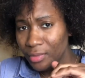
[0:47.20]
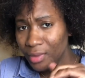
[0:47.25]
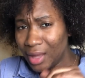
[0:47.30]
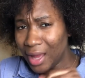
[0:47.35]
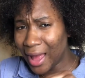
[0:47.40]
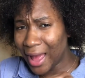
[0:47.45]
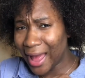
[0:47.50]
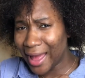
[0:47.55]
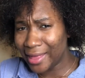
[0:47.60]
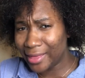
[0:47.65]

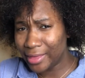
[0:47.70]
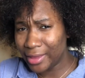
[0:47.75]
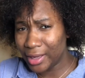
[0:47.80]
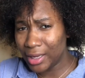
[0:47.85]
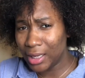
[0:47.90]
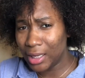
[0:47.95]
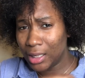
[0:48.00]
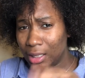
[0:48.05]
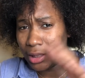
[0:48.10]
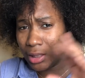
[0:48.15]
I
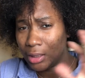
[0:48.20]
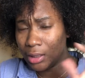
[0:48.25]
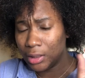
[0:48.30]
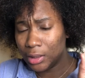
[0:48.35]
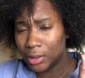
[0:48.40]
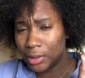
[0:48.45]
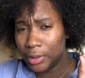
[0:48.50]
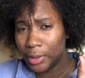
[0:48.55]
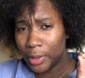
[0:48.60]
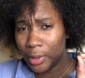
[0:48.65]
then,
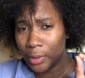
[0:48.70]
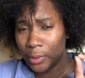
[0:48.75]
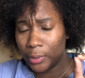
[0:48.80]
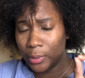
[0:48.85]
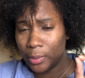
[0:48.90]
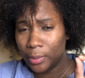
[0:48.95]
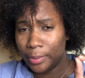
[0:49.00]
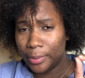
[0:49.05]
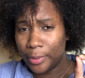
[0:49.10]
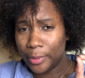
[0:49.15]
you
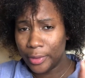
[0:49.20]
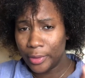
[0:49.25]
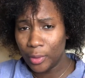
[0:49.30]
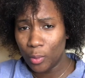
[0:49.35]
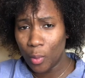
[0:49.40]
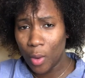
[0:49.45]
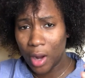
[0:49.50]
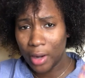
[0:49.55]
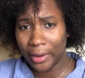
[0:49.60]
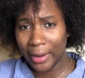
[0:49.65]
know, pour the
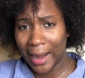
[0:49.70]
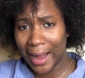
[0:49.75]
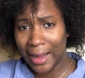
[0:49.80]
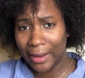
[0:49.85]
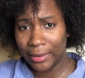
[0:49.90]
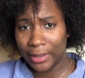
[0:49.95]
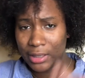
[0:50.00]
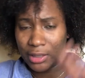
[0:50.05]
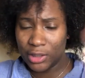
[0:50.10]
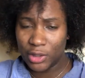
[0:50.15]
water
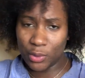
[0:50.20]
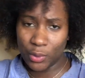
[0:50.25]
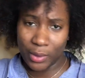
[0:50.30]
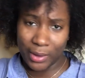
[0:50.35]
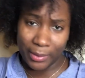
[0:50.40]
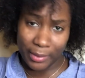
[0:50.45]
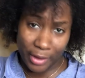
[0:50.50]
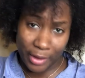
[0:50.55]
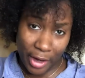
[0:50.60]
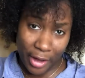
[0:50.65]
out into
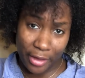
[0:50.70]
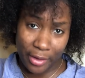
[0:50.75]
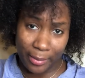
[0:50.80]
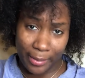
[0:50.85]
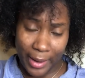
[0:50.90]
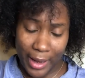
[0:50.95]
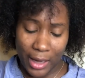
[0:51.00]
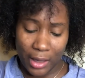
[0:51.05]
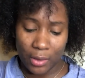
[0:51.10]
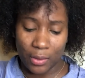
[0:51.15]
another
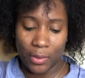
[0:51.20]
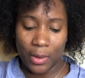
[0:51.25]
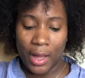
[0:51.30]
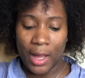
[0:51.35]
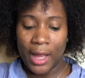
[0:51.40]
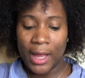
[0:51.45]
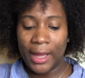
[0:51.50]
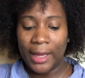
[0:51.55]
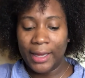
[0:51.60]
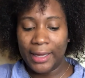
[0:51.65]
bottle
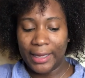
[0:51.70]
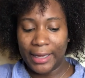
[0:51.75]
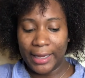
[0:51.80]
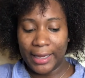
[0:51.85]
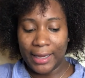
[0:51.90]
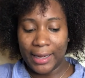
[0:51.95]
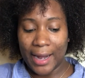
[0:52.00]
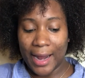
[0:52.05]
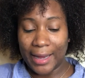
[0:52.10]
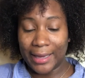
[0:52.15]

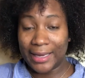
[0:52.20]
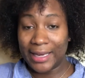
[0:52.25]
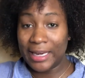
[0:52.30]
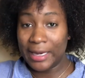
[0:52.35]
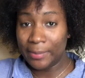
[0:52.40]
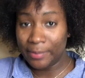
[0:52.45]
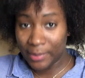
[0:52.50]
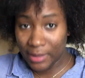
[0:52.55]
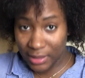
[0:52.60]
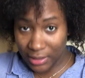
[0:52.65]
and I
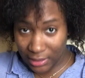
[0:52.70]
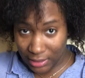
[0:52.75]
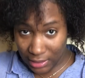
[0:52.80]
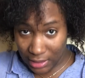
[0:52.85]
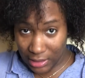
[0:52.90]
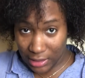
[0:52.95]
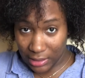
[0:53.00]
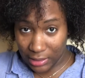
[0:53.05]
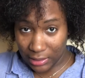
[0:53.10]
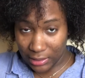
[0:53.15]
keep the
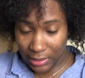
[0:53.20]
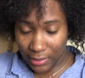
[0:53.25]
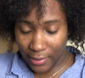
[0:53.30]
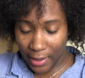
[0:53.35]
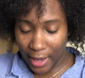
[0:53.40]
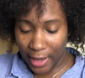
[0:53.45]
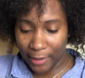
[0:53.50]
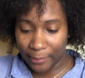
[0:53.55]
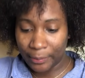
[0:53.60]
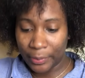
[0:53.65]
seeds,
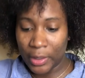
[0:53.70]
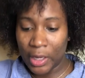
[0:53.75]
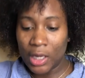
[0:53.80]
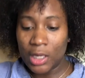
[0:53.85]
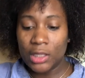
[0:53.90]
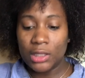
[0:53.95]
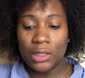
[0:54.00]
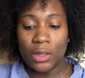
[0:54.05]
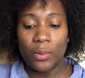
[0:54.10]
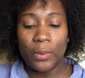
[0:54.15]
okay?
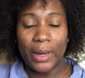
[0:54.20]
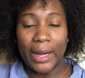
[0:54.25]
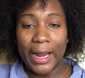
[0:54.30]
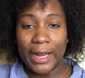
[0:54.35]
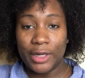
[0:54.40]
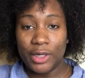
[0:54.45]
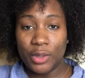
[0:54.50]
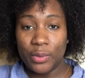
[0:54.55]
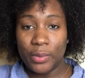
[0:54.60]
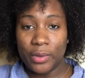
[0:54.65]
So what I
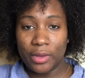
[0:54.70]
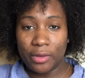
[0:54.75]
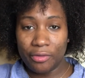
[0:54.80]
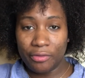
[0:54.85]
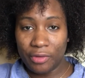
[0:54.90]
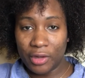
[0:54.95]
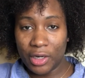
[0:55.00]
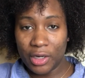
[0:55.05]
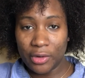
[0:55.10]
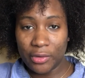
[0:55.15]
do with the
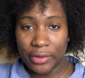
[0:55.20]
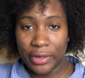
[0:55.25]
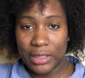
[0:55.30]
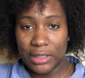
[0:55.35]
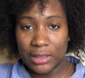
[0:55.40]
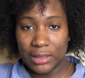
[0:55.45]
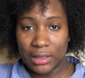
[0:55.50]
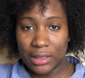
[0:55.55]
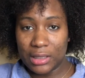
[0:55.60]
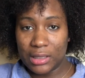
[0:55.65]
fenugreek
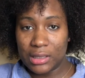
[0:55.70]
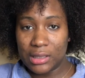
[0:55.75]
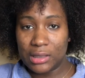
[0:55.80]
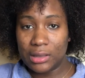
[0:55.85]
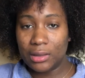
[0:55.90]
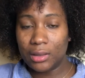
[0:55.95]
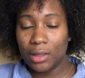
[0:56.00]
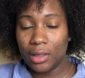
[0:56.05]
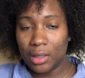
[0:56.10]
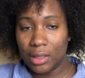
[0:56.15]

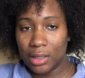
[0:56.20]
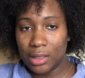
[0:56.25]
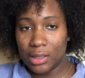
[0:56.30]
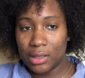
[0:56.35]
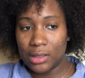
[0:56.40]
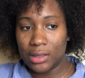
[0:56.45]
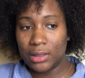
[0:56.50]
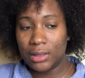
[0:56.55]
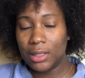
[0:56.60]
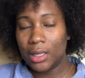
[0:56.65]
seeds
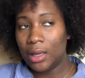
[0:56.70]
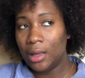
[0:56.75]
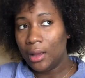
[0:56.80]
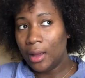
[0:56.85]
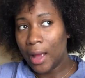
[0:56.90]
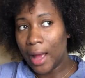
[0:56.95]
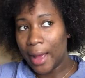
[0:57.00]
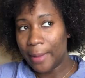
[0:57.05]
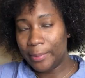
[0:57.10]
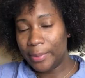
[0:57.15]
is
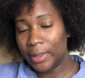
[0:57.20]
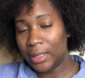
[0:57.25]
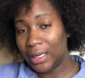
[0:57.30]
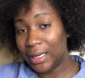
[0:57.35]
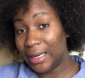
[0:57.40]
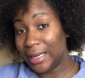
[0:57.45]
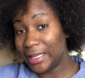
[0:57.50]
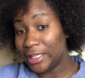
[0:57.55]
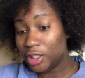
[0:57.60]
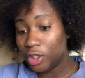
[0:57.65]
I put
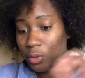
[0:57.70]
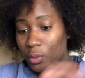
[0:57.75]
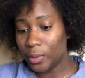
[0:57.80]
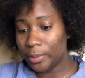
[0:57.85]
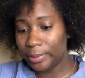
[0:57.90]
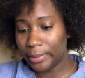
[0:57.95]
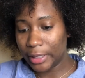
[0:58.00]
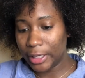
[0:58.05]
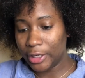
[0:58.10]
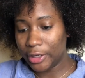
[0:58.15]
it into a
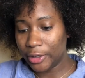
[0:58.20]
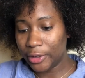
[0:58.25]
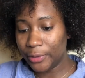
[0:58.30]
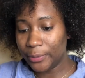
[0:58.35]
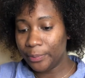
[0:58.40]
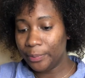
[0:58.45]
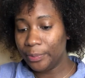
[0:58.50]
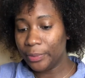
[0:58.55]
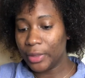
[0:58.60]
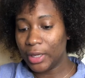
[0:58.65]
blender
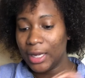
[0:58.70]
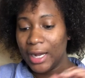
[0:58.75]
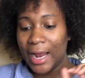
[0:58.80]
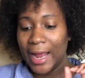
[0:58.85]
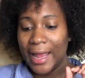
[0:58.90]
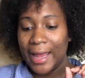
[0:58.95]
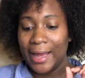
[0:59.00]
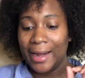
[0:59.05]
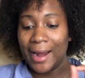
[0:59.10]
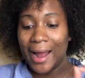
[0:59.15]
and
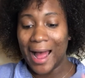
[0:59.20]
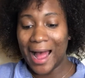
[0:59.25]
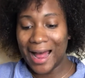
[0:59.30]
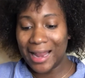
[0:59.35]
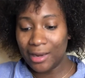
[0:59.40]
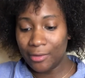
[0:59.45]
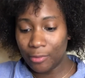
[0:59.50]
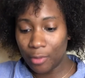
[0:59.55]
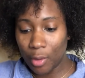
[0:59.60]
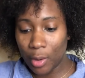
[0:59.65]
I add
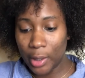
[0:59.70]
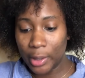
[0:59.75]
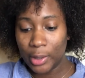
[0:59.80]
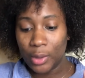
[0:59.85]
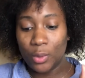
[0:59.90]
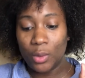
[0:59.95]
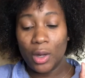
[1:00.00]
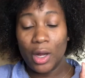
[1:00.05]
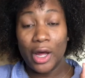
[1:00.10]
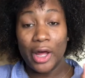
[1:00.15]
olive
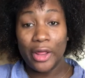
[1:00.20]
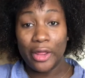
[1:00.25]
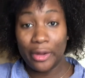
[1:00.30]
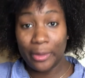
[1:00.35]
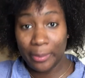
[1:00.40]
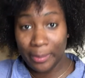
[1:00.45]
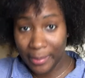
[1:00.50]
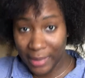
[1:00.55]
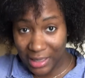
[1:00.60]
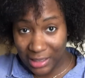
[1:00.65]
oil, other
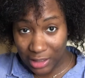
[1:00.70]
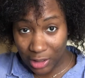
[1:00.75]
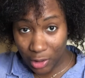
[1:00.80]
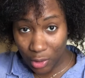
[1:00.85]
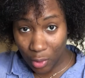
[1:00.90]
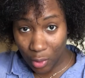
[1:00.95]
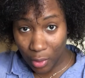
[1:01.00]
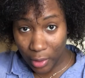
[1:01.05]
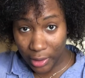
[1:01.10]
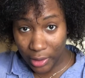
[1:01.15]
mixed
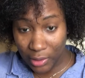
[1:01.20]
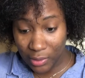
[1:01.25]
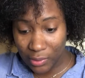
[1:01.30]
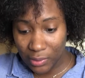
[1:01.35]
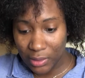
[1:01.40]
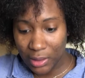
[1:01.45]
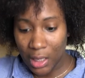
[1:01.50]
oils,